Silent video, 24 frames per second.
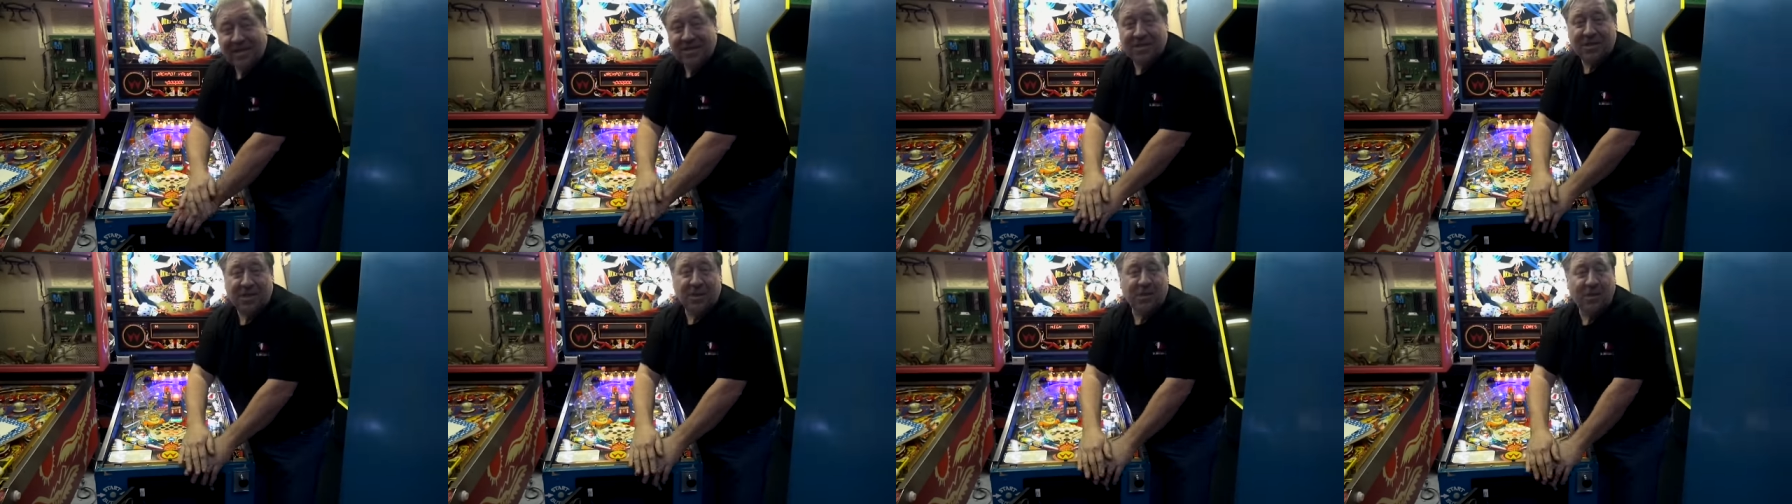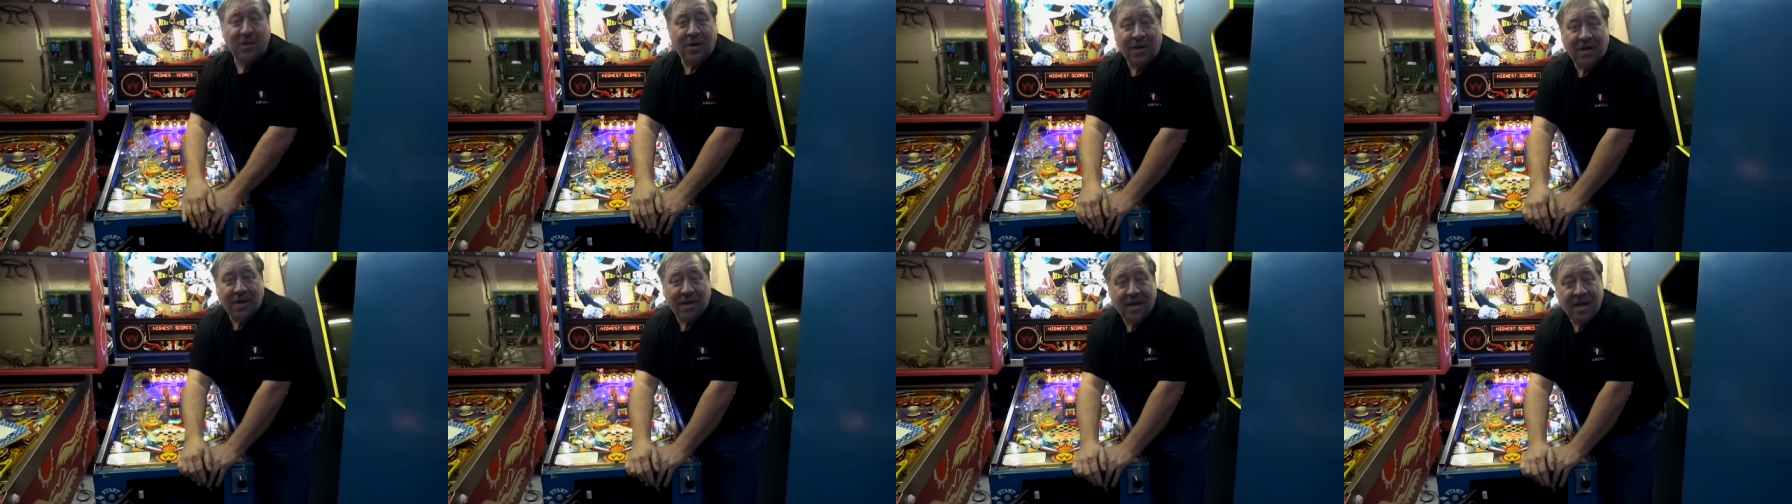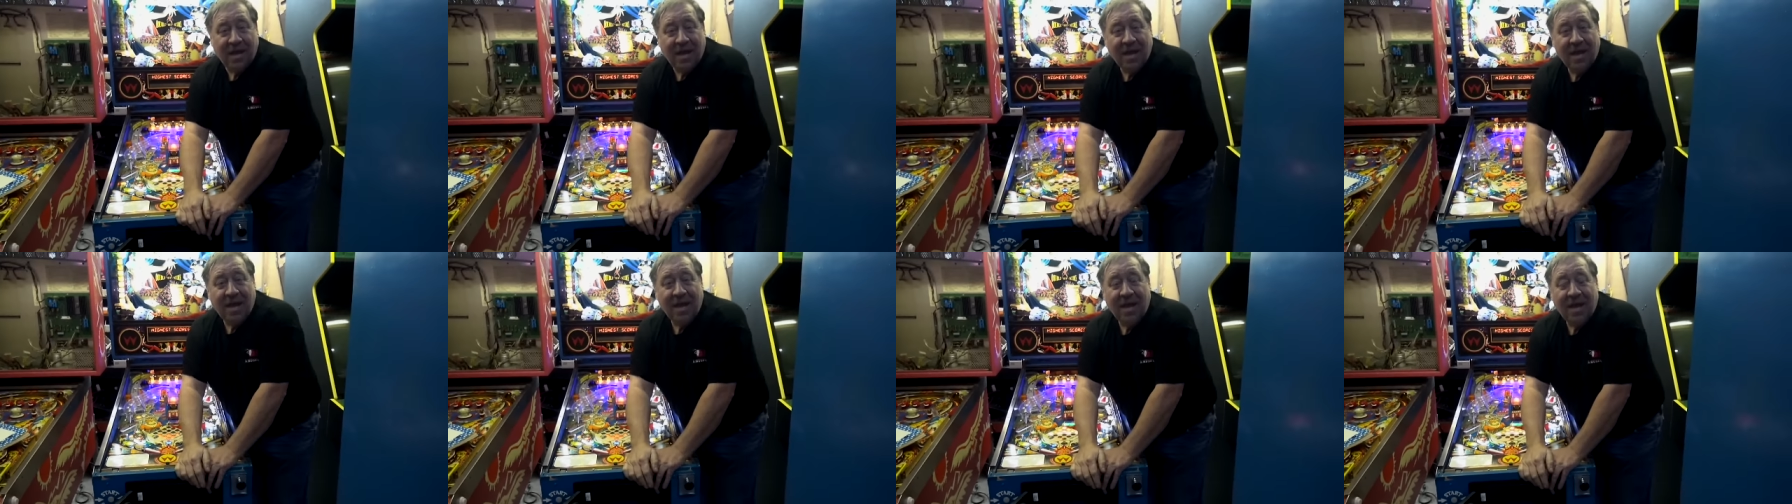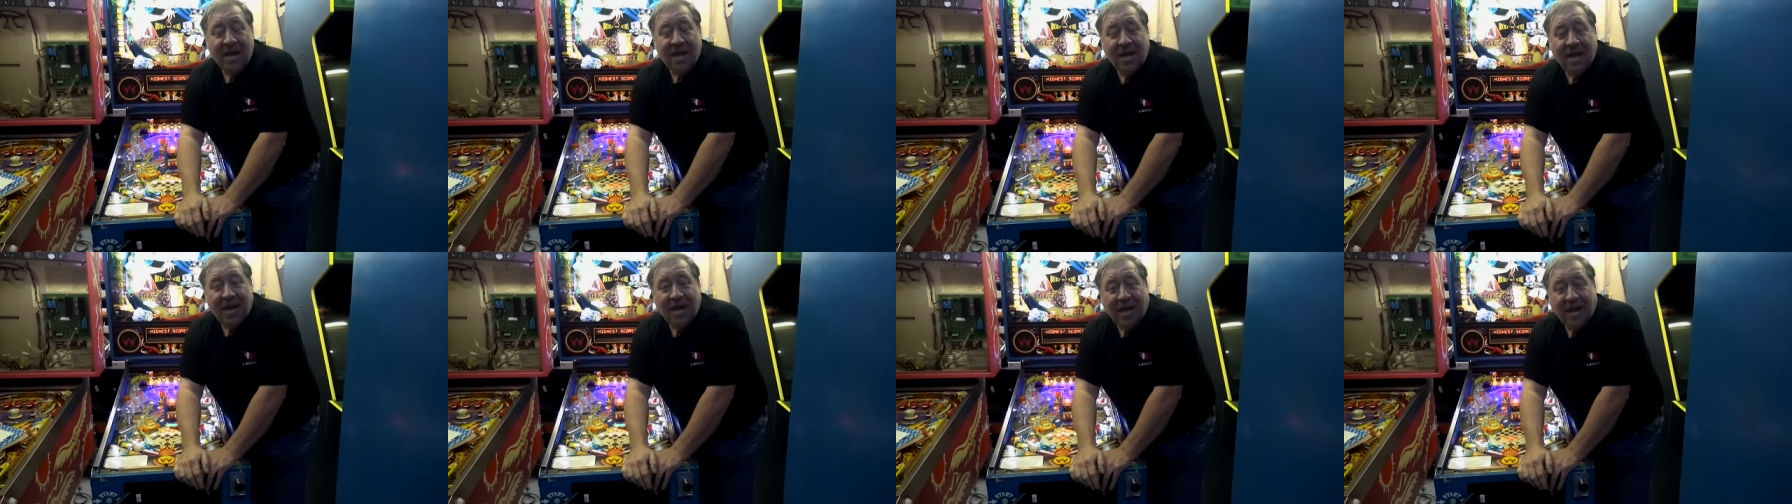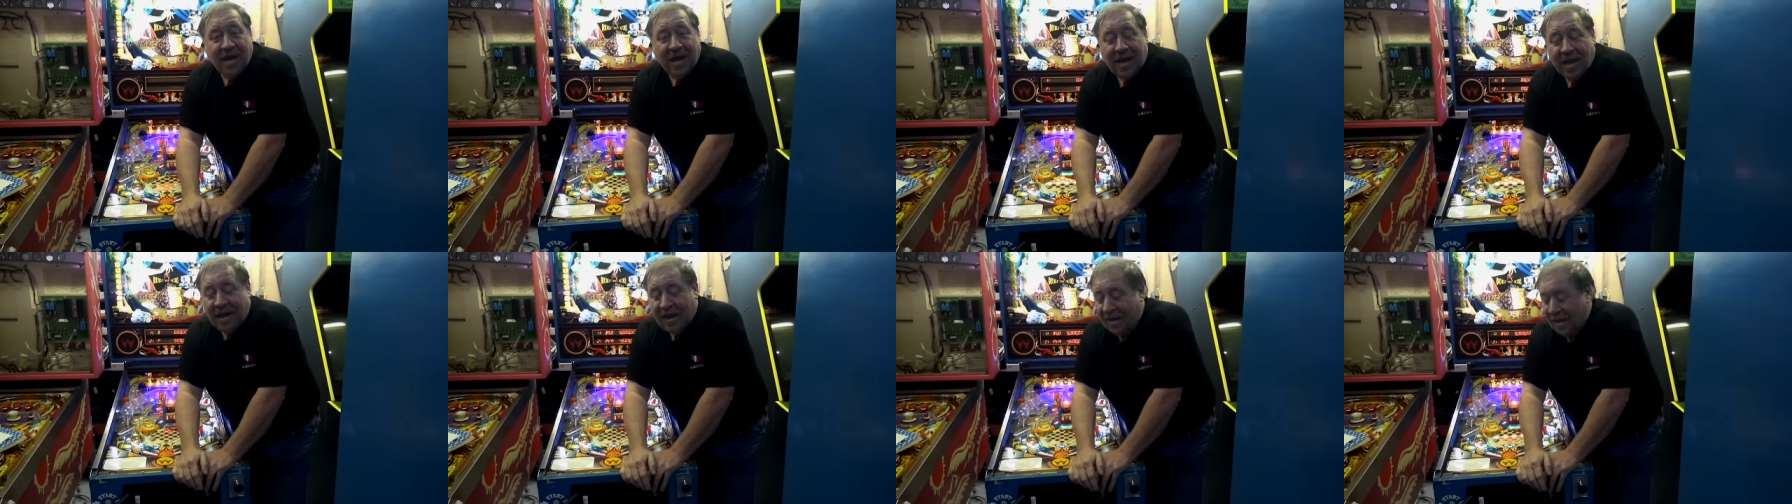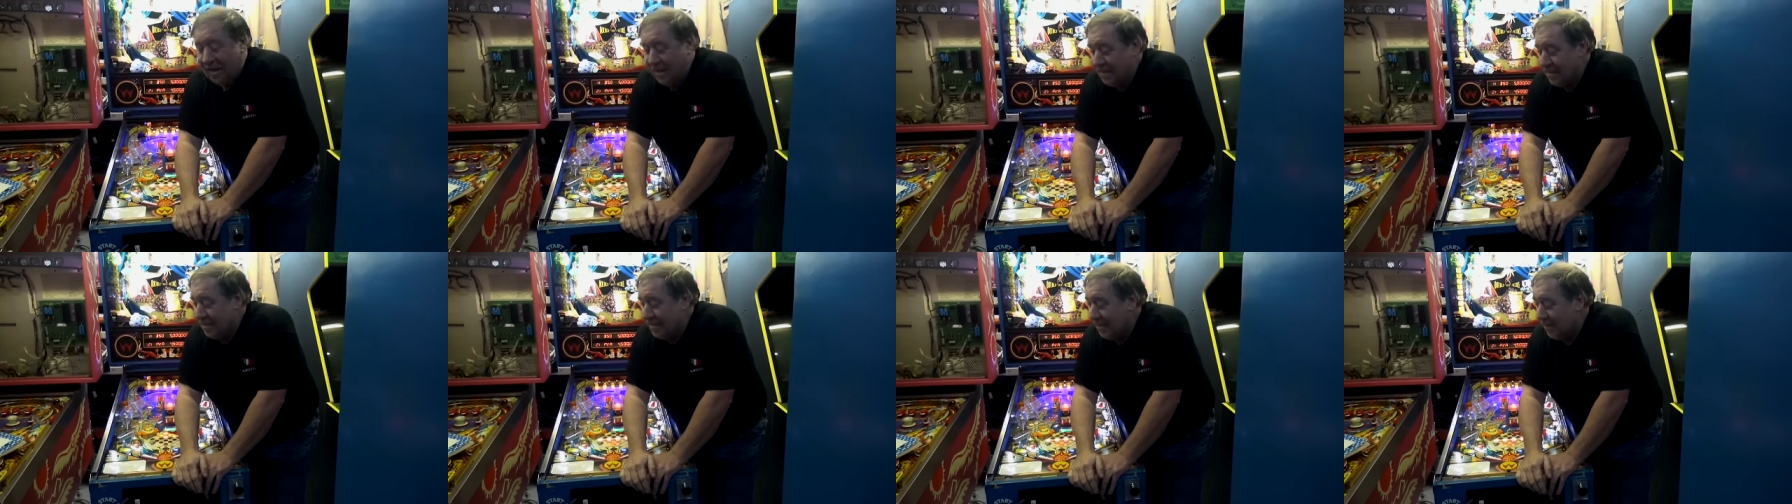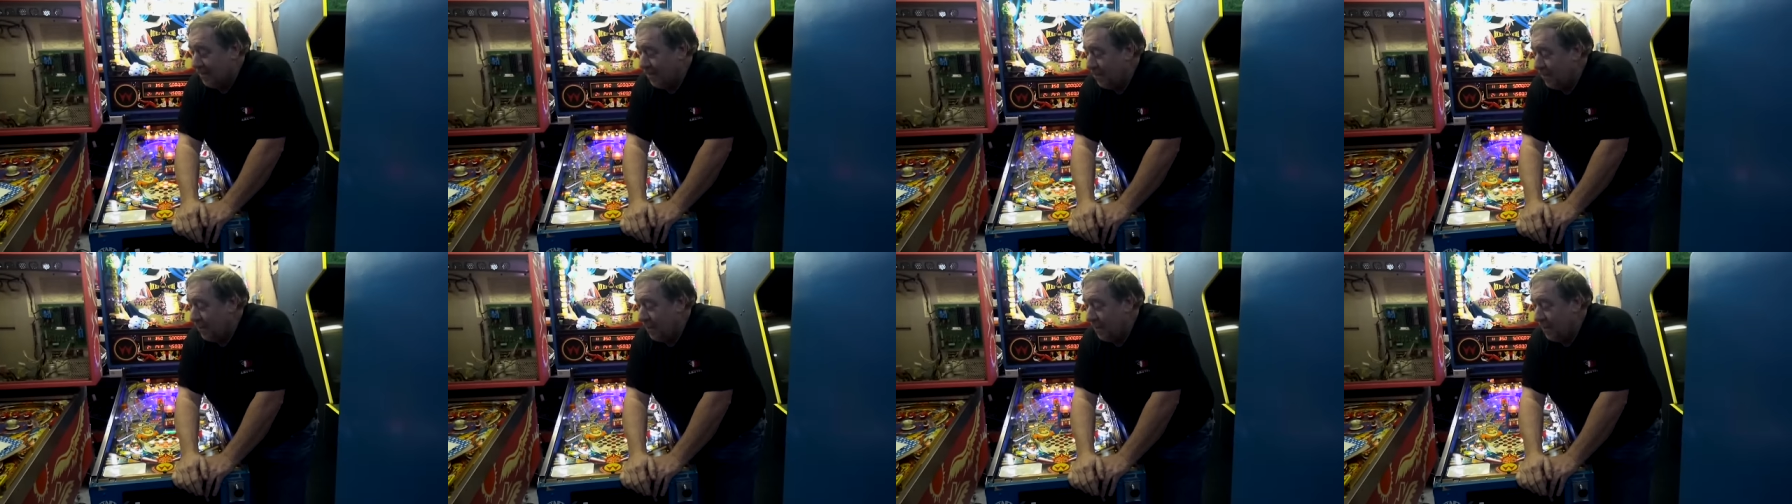So. I guess the